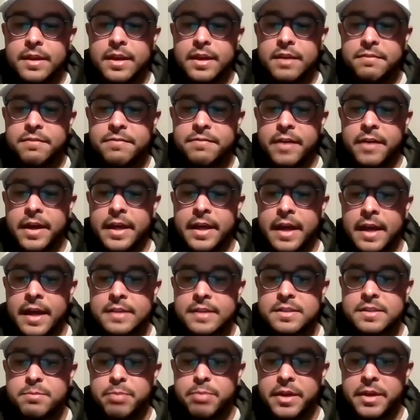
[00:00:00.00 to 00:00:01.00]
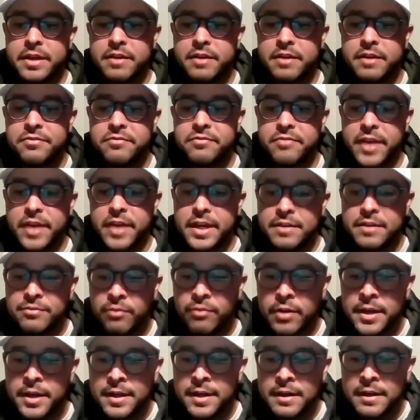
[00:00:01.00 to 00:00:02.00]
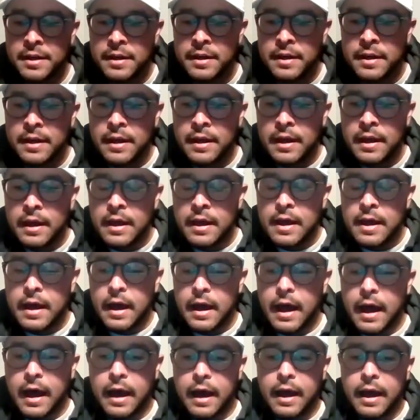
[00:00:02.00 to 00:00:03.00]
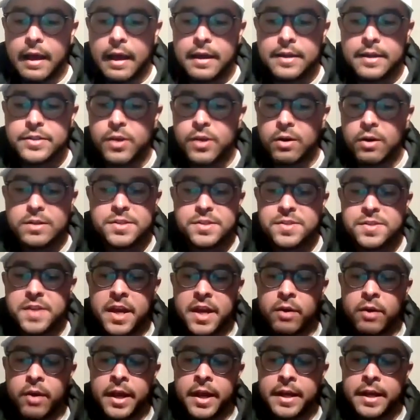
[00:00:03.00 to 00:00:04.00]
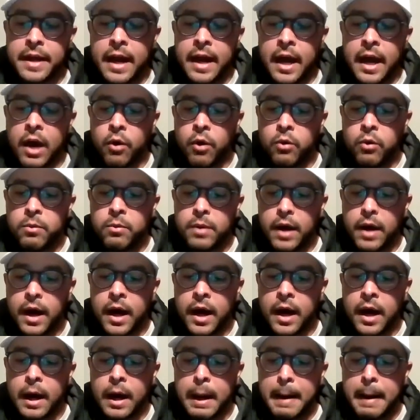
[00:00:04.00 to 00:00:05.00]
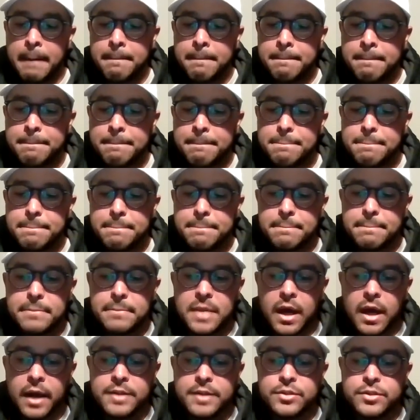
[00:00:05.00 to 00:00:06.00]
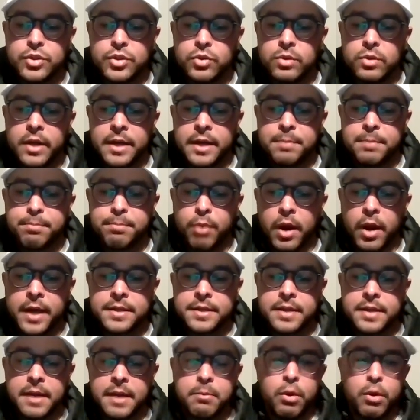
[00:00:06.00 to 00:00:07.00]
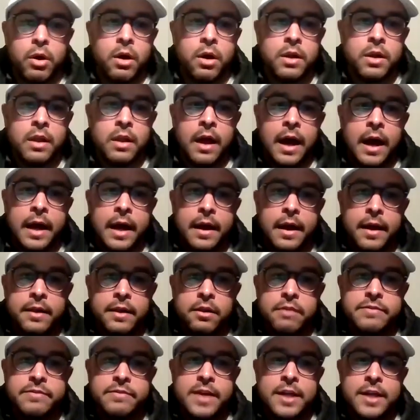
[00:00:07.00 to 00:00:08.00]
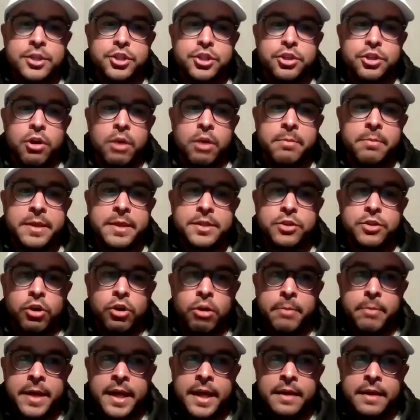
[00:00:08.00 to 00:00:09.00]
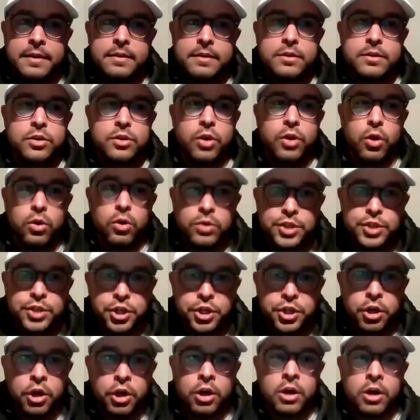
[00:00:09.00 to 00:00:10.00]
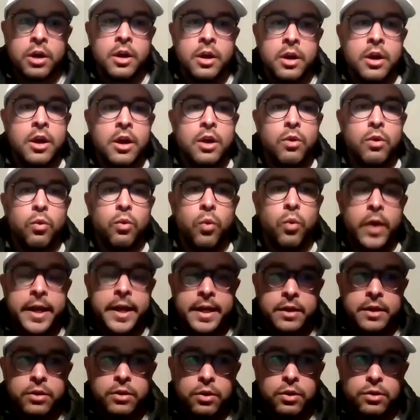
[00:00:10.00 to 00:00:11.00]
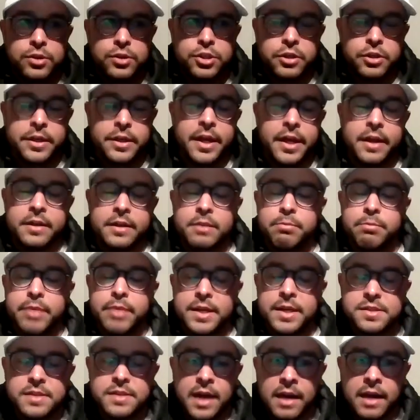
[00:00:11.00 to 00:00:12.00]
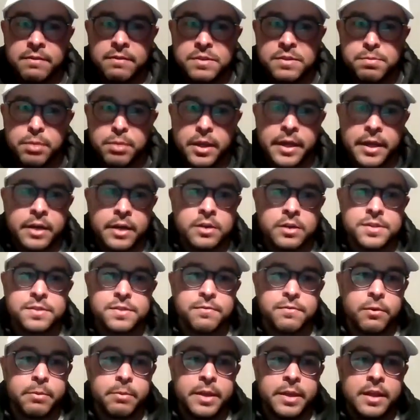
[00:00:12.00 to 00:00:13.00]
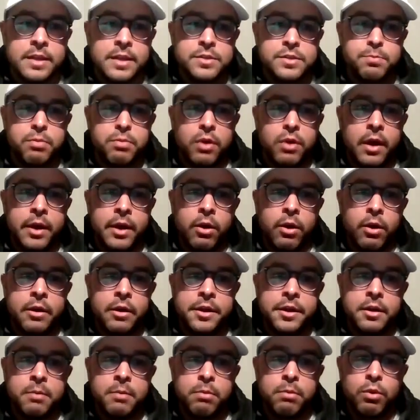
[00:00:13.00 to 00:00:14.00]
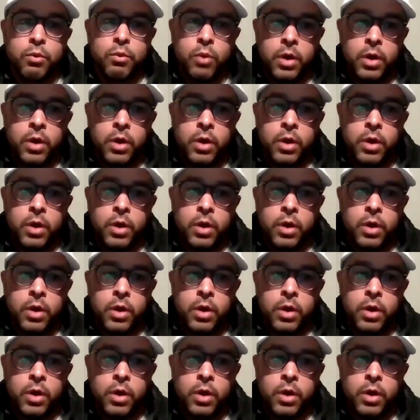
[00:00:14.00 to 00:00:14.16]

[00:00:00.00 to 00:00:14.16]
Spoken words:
If I had to pick a favorite, it's hard to say right now. I do like Brian Daboll a lot. I love that Sean McDermott culture, winning culture, getting the best out of his players. For me, that's priority number